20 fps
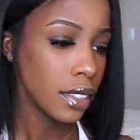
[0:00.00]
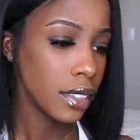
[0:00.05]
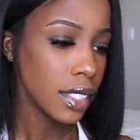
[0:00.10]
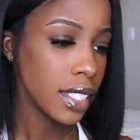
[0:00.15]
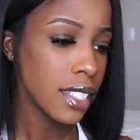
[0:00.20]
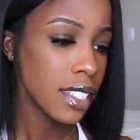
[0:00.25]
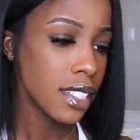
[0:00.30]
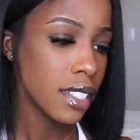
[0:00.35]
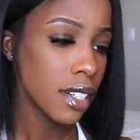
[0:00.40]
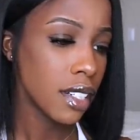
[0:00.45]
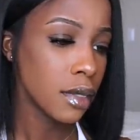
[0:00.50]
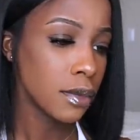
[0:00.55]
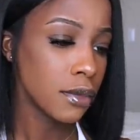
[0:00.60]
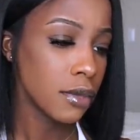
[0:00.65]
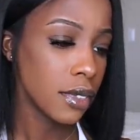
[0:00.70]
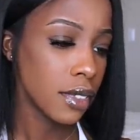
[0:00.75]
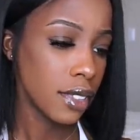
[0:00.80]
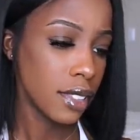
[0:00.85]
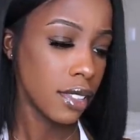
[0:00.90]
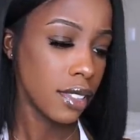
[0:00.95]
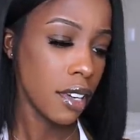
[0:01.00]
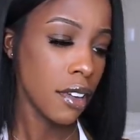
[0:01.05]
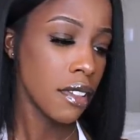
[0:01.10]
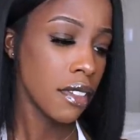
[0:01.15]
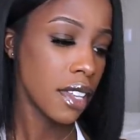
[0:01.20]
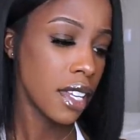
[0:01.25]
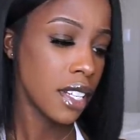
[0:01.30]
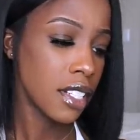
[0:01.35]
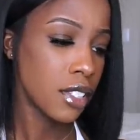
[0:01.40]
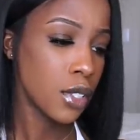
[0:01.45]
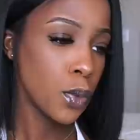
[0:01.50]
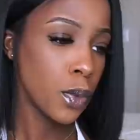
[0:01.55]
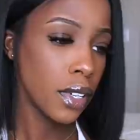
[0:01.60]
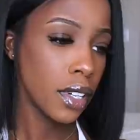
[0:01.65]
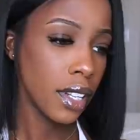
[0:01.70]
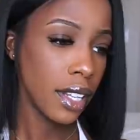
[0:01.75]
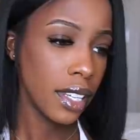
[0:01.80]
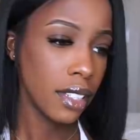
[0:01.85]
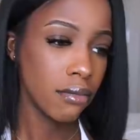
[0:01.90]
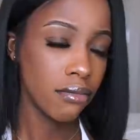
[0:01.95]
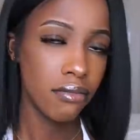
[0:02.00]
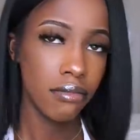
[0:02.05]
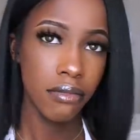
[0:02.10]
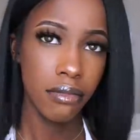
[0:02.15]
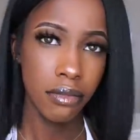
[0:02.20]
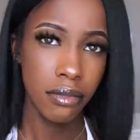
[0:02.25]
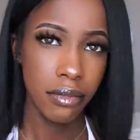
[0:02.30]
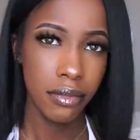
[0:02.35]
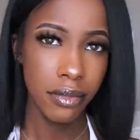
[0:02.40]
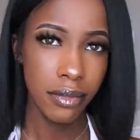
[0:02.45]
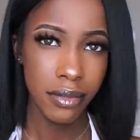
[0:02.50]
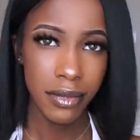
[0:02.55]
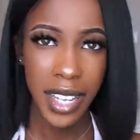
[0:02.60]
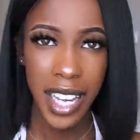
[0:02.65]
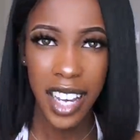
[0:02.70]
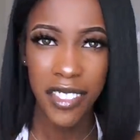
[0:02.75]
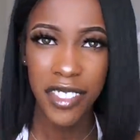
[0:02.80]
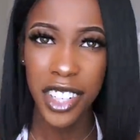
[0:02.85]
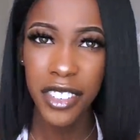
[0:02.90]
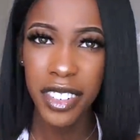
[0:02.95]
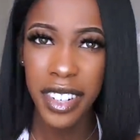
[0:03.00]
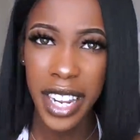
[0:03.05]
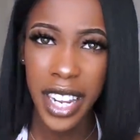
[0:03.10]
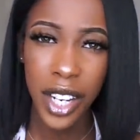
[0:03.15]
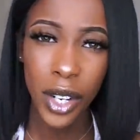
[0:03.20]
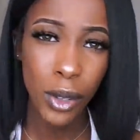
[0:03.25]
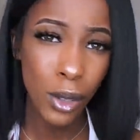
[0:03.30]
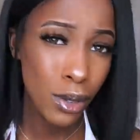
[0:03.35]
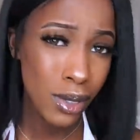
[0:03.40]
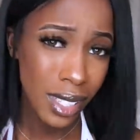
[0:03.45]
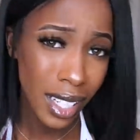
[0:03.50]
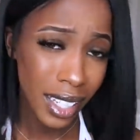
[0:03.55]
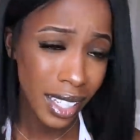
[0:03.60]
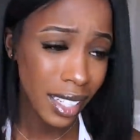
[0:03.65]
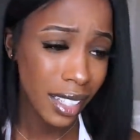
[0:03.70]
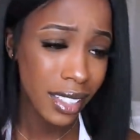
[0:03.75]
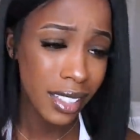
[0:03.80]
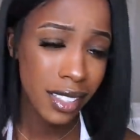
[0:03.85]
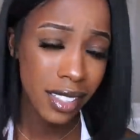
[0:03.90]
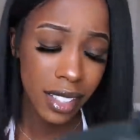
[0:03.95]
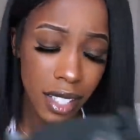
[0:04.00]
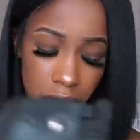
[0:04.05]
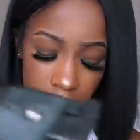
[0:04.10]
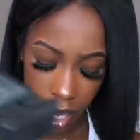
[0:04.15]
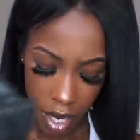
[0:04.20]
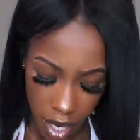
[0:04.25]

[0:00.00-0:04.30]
just certain things you want to like have different angles, I guess.